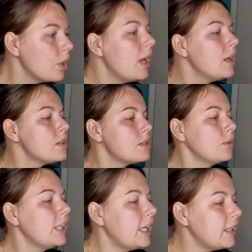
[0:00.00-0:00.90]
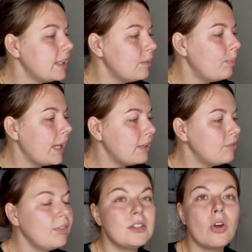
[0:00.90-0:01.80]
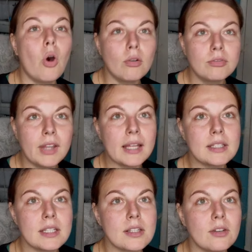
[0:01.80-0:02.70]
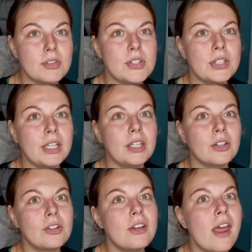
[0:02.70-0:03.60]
So then the benefit of that is obviously you're not,